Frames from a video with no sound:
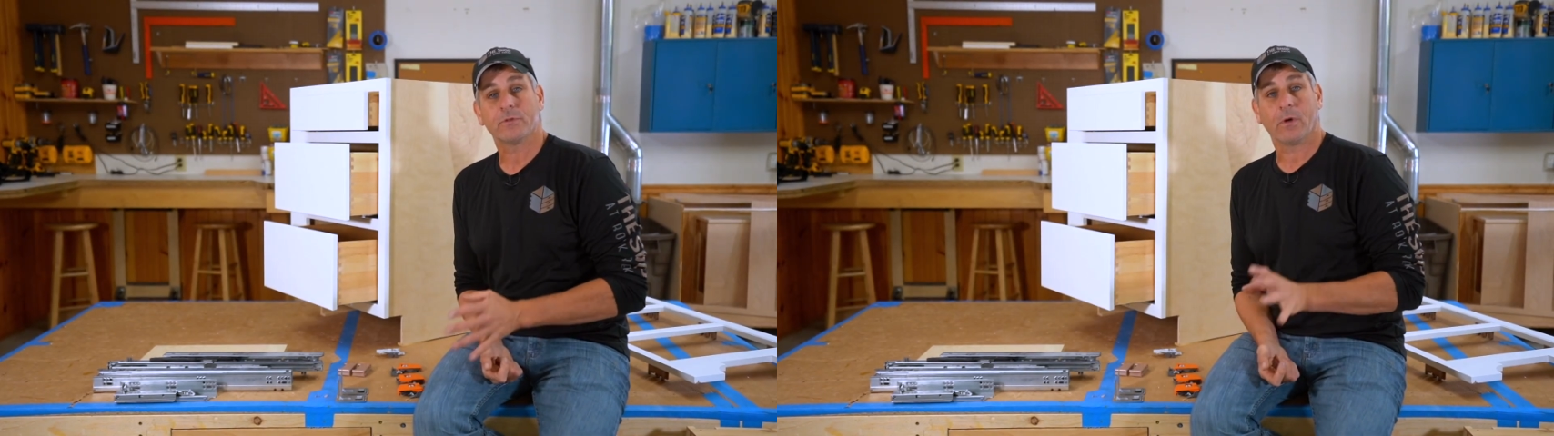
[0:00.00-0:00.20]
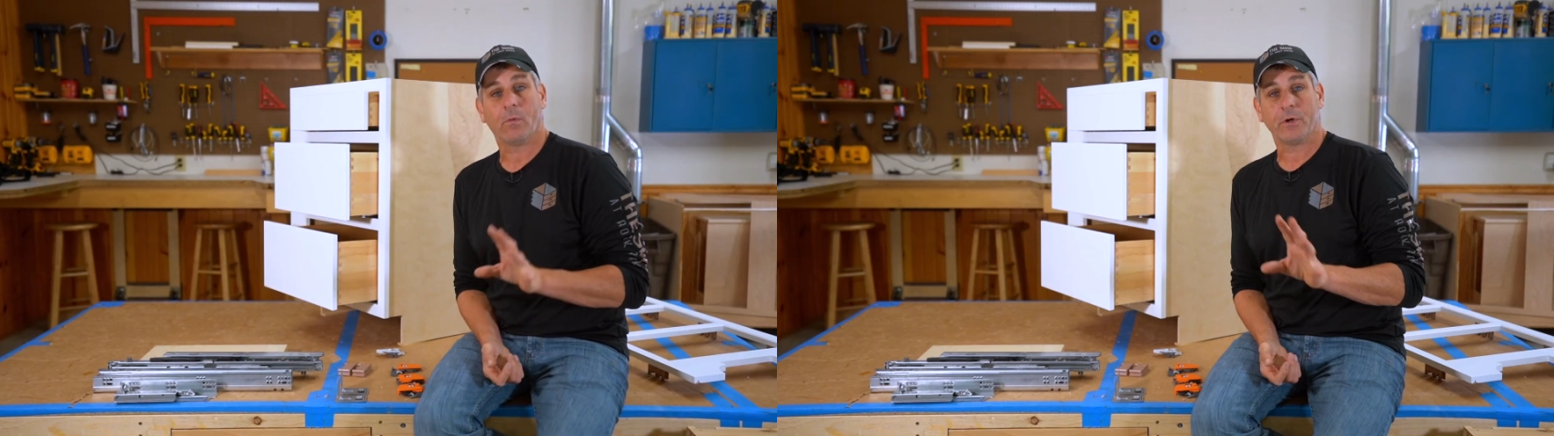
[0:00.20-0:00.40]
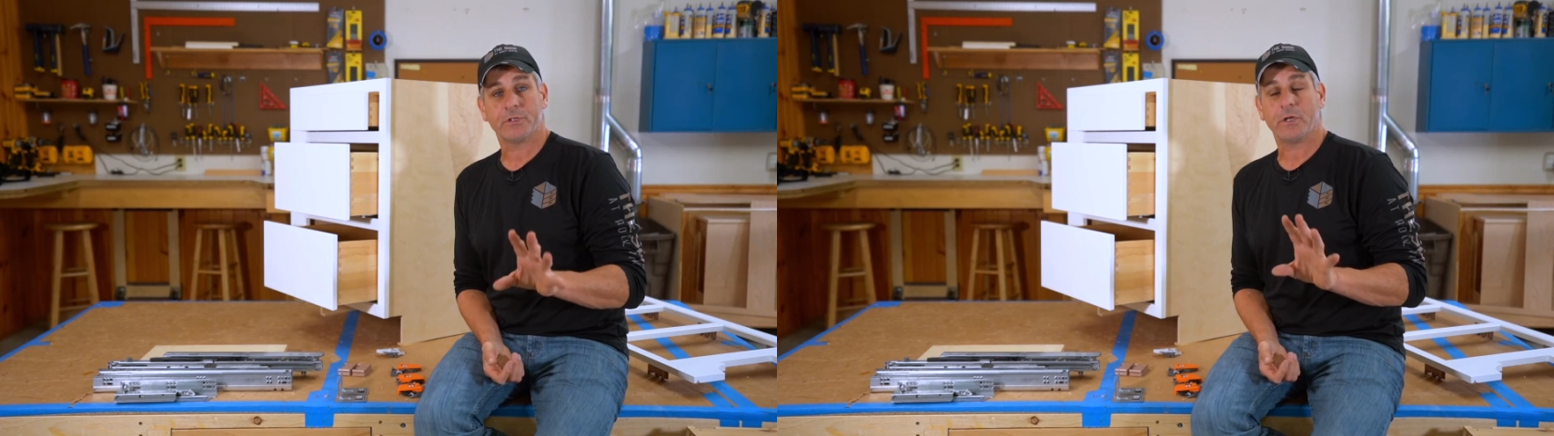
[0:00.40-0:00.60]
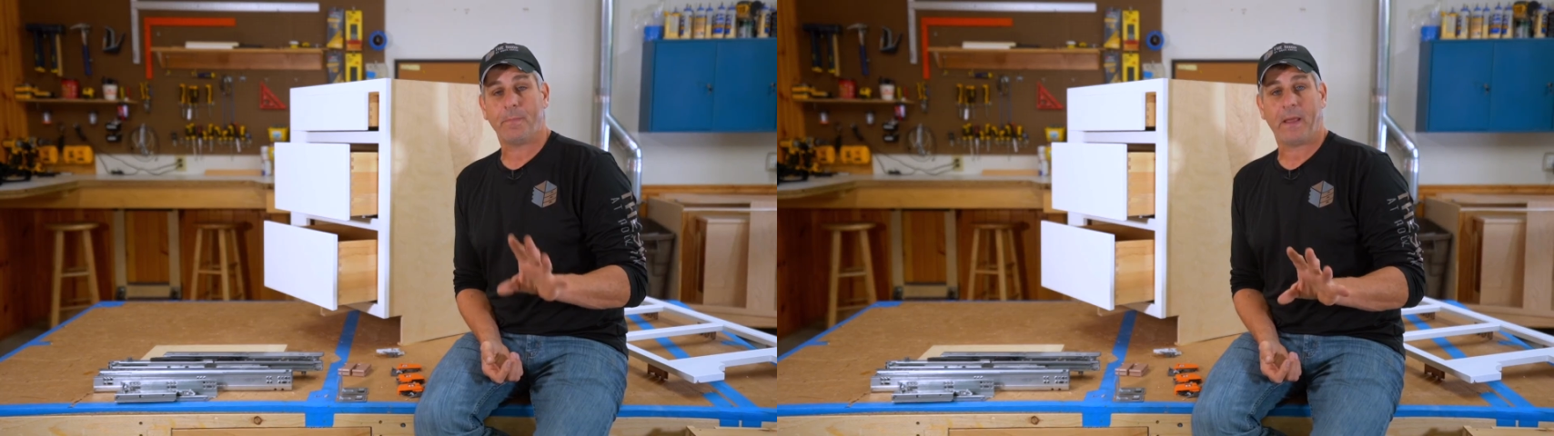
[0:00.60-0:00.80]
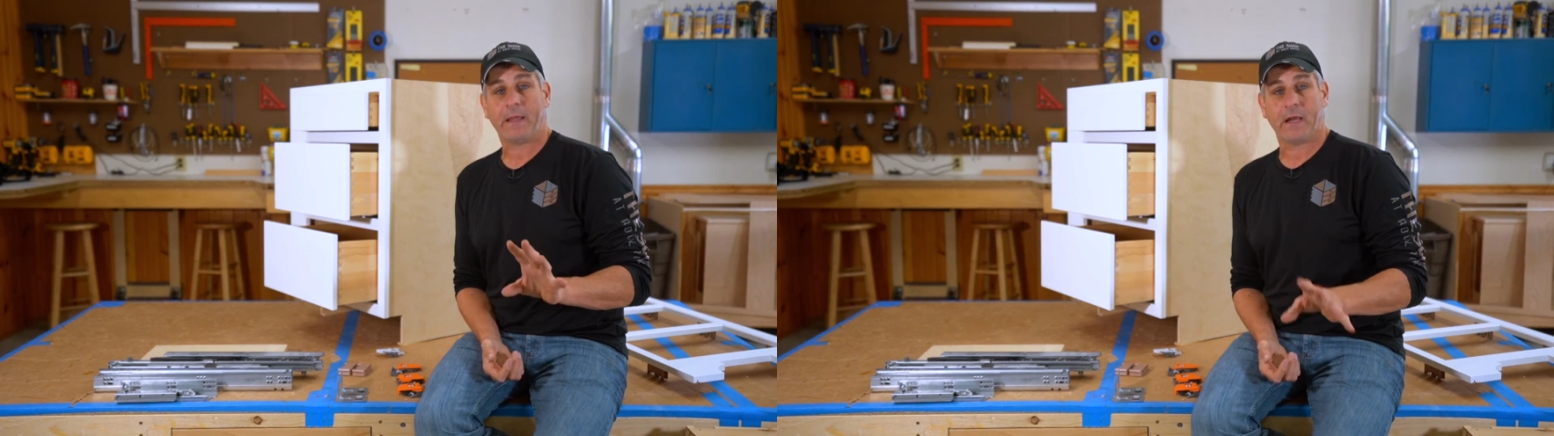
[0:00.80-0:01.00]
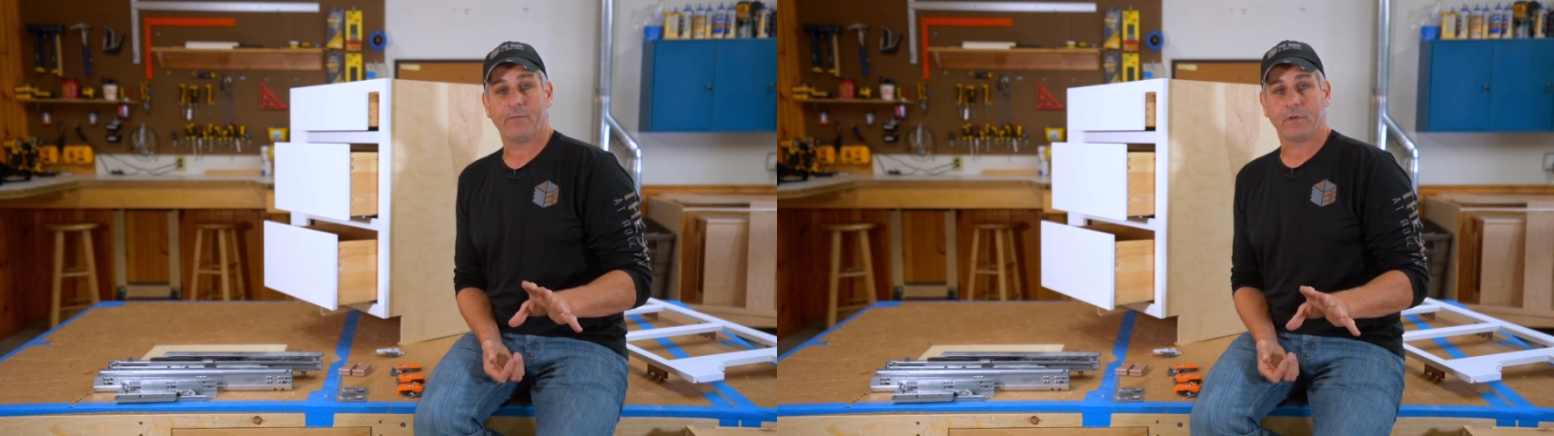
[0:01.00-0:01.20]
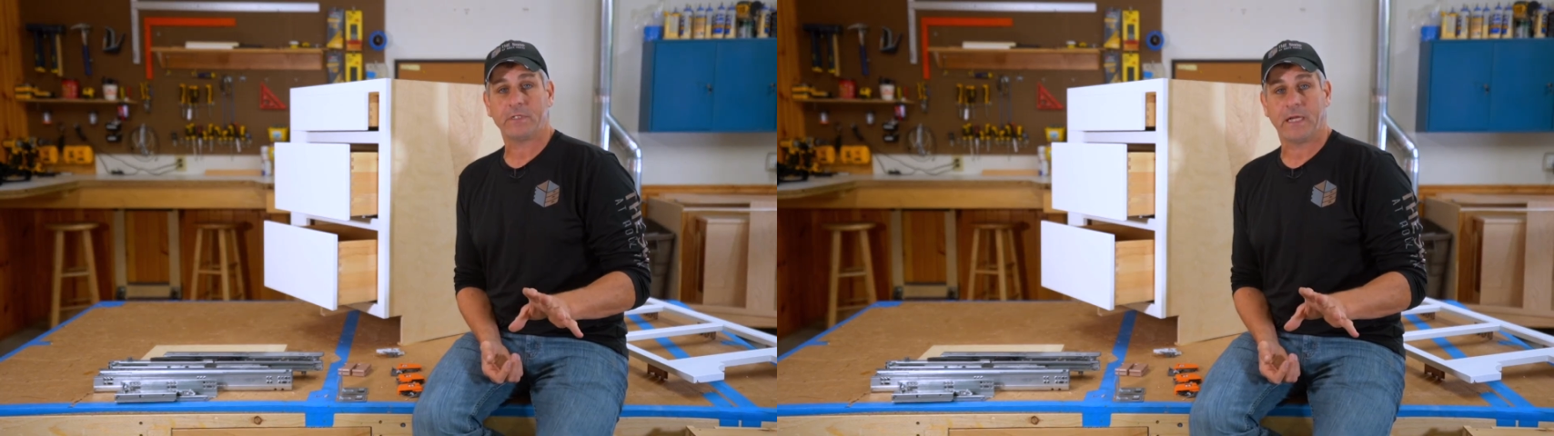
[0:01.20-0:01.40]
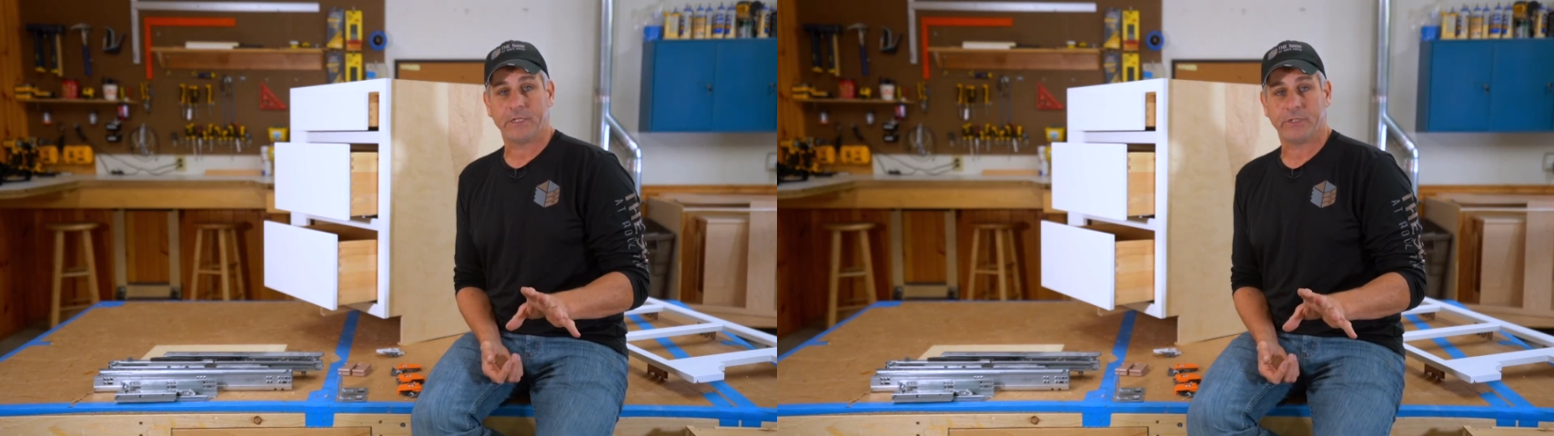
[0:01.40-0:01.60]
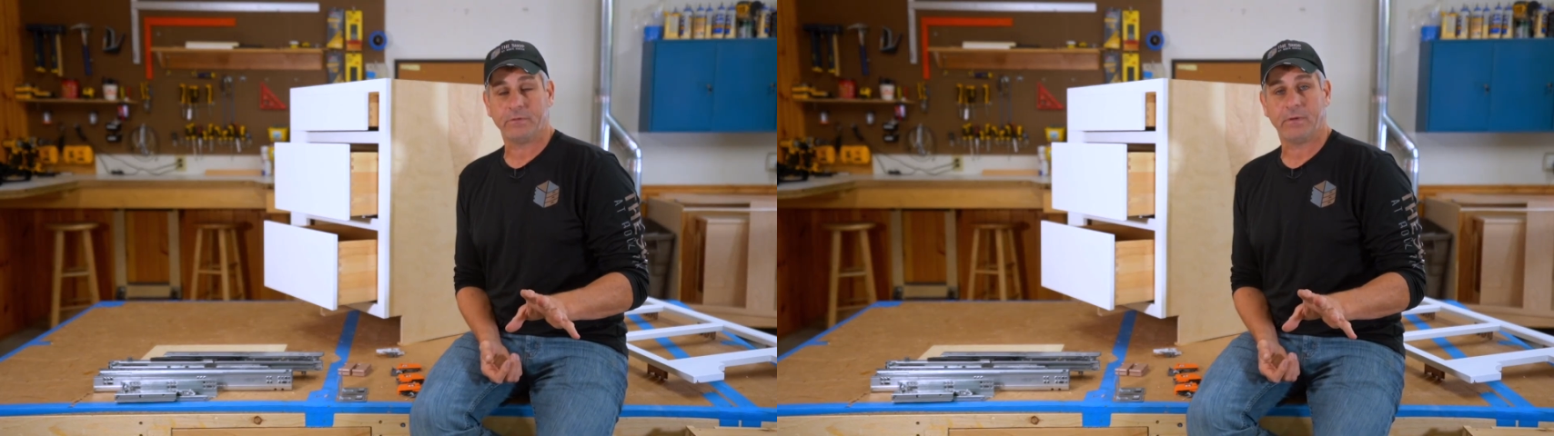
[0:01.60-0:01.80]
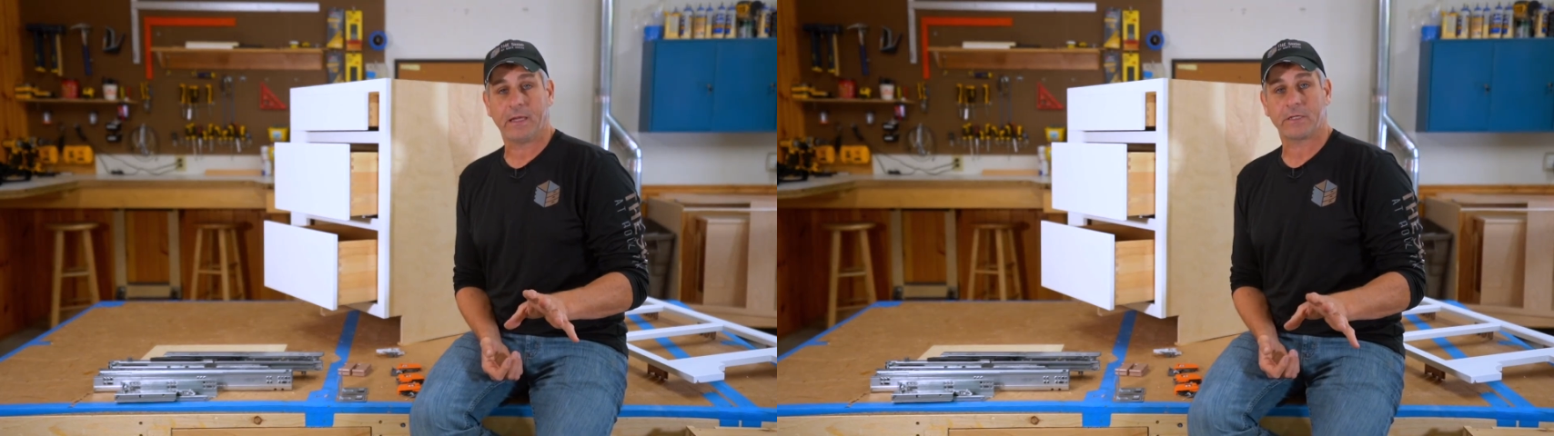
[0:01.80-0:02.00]
So I want you to pay careful
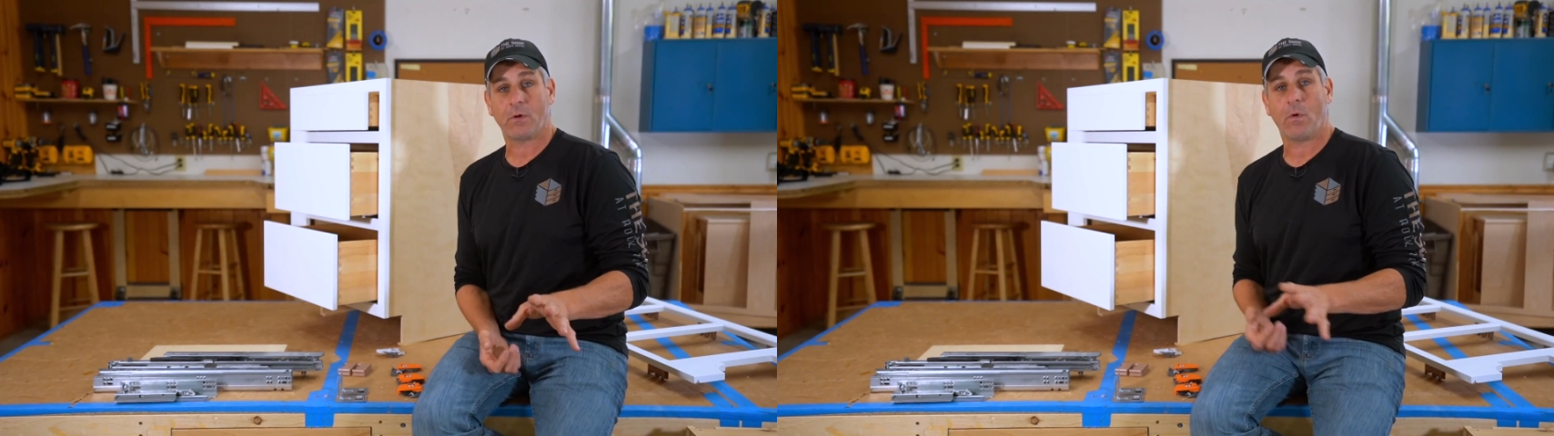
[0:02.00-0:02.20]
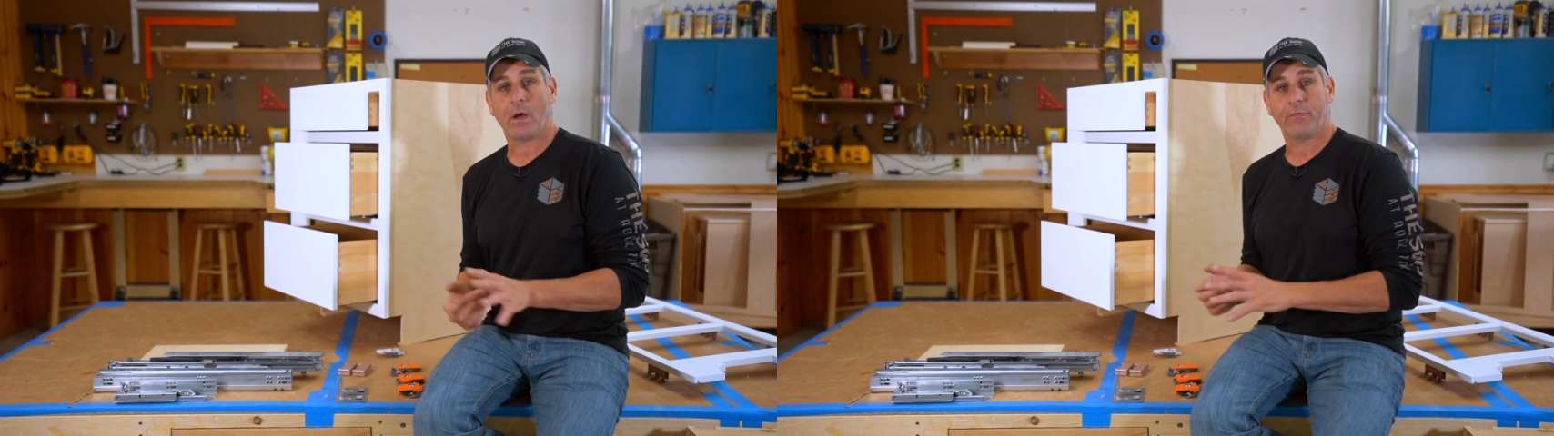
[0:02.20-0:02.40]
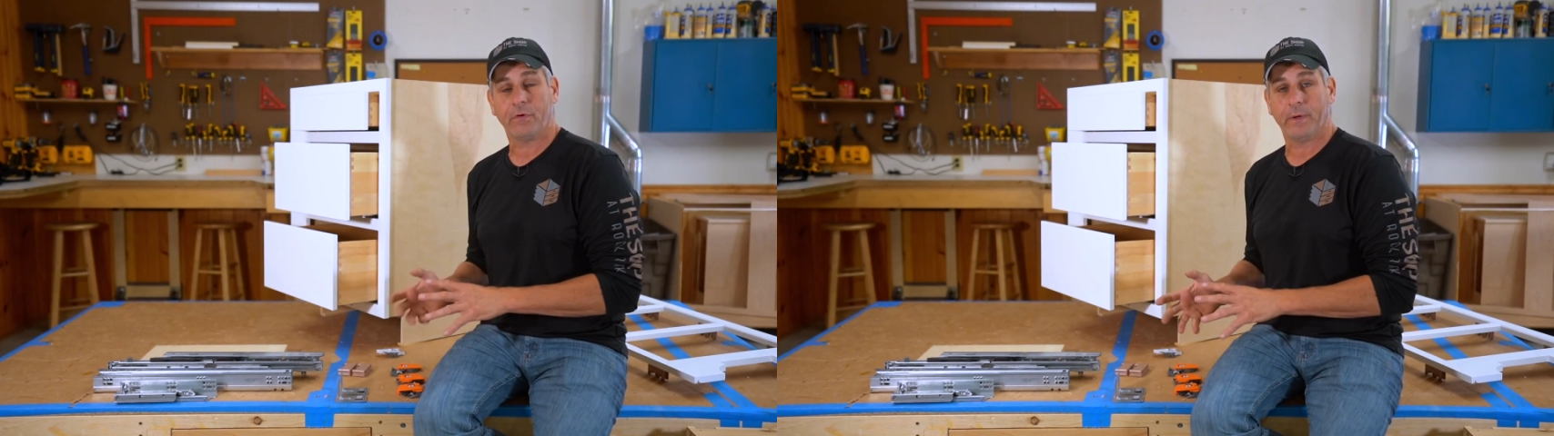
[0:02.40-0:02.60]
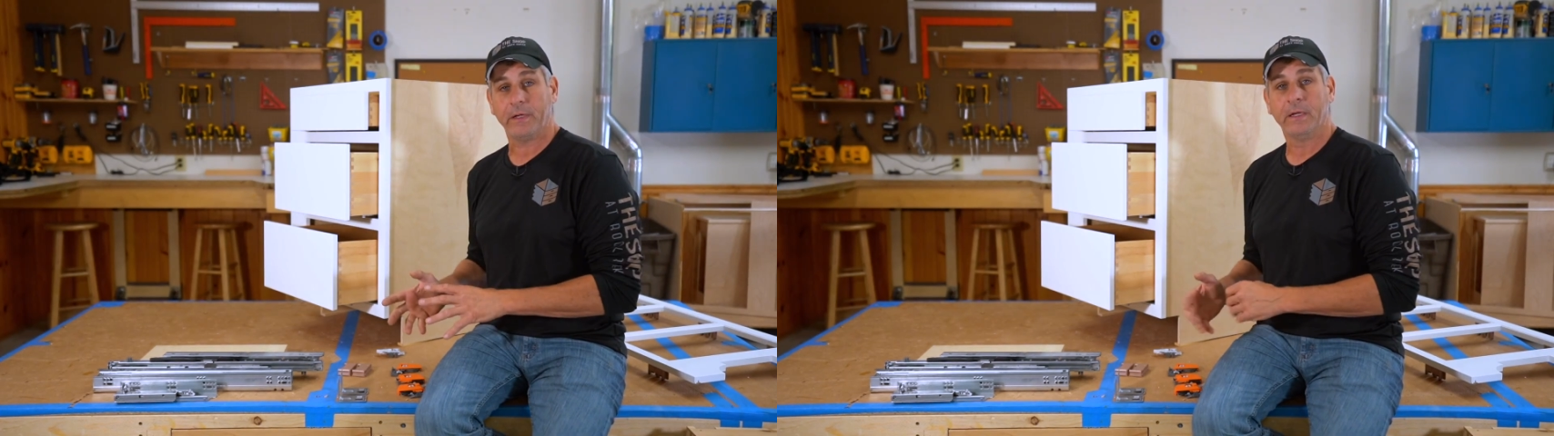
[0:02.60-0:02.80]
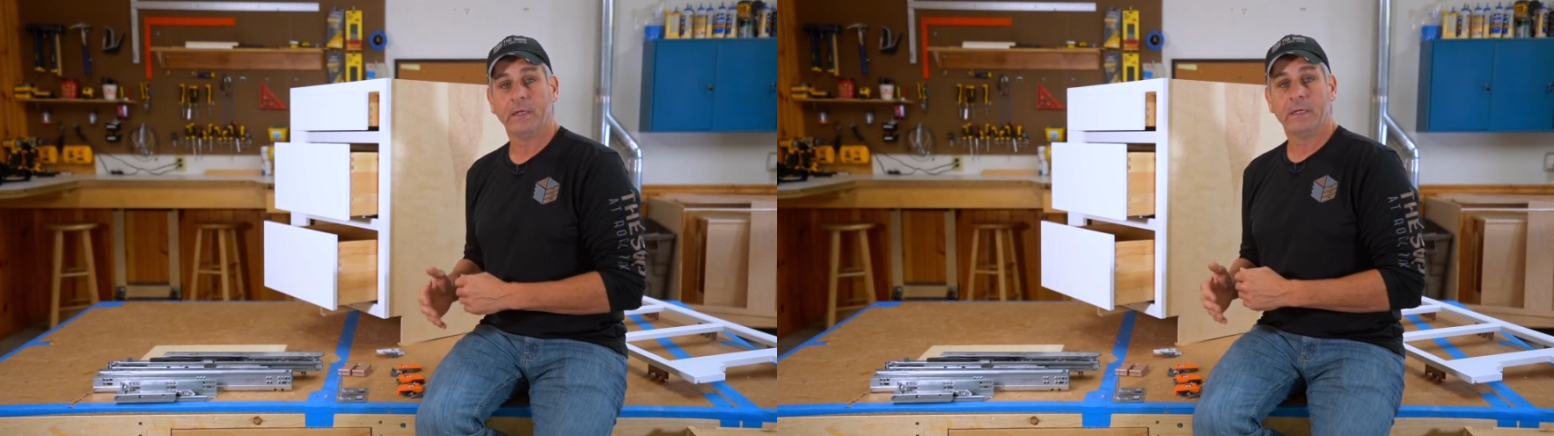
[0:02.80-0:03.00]
attention as I walk through it.